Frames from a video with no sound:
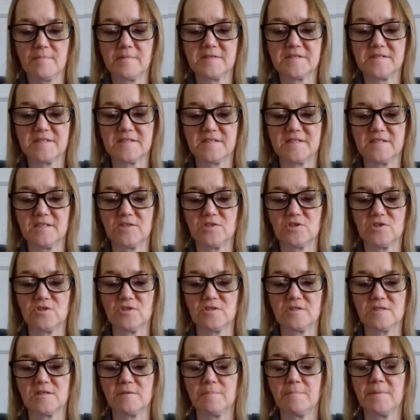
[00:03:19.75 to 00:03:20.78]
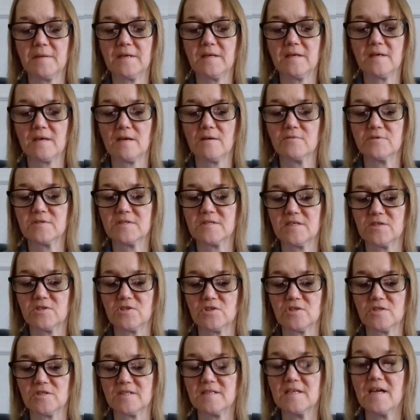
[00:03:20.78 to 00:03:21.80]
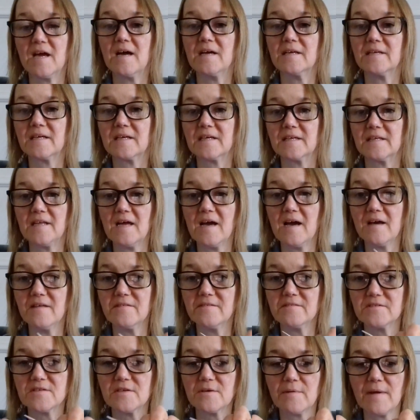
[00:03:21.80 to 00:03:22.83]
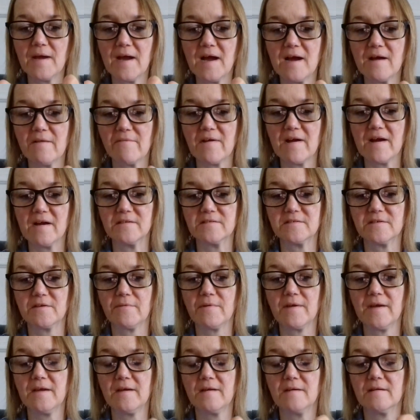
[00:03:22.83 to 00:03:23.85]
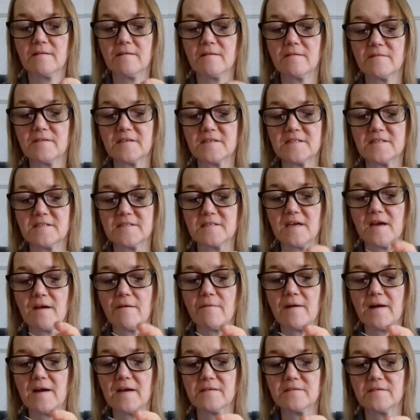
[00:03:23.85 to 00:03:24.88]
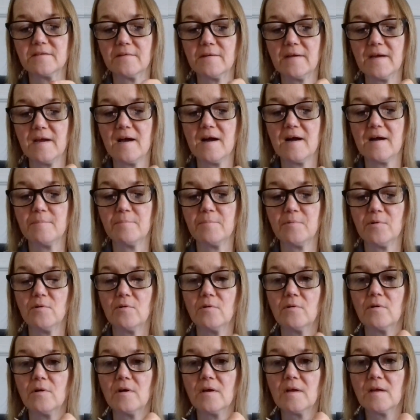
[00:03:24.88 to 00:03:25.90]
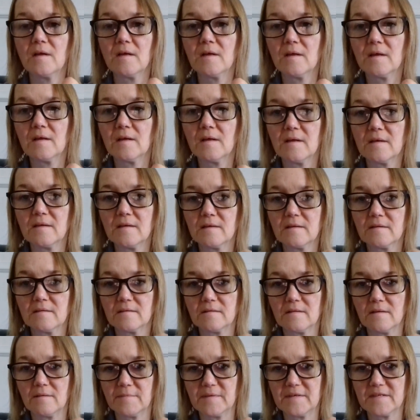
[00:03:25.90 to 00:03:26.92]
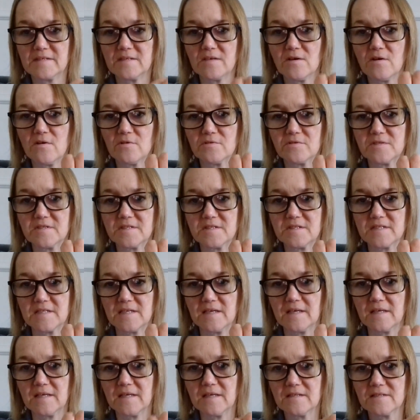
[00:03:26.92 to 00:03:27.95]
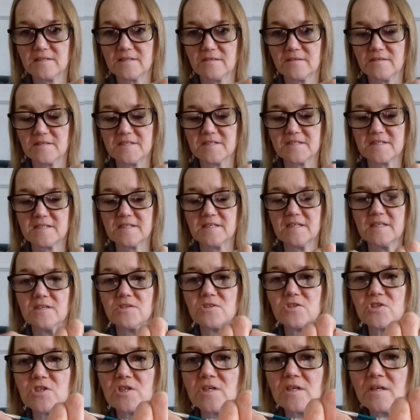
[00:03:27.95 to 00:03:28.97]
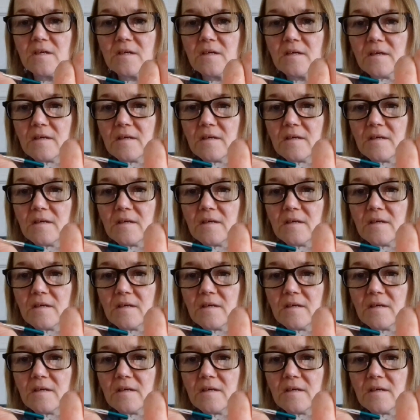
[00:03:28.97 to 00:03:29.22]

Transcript: stitches, the pico stitches. Now you can either do it how I do it. This is how I do it. I mean it's hard to see. So the stitch,